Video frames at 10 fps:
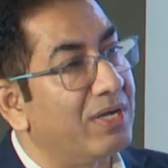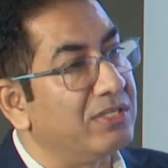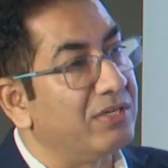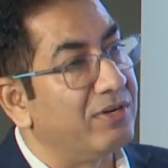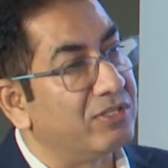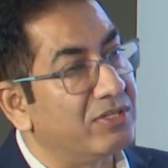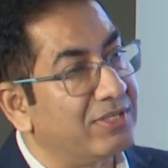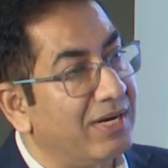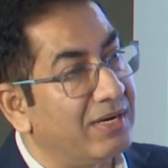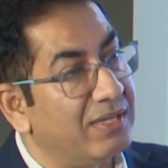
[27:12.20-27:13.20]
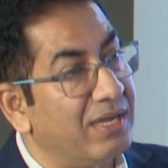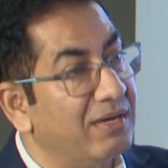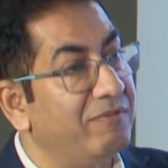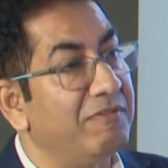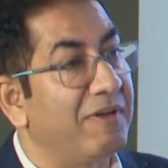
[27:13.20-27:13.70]
consideration set and
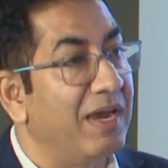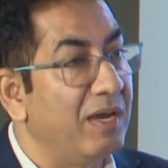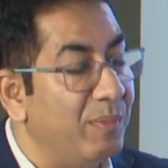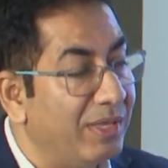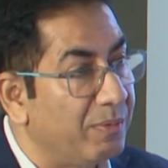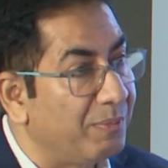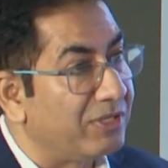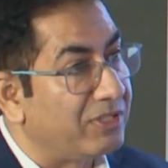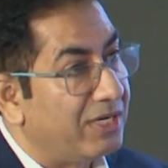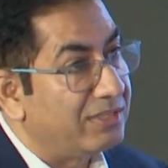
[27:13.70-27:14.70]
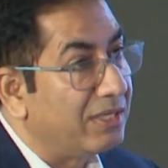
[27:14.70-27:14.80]
then we finally make the purchase.